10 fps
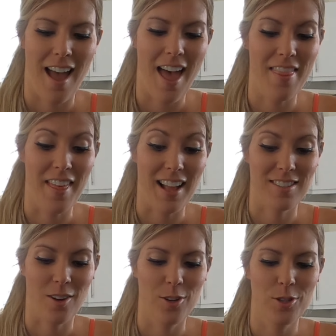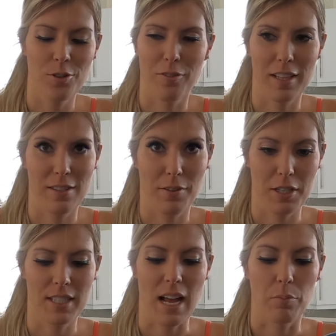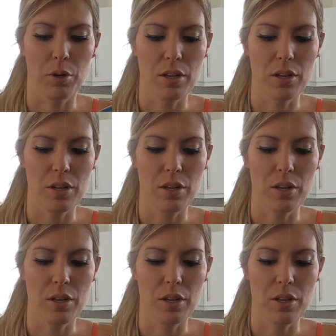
And that's all you do for this first step.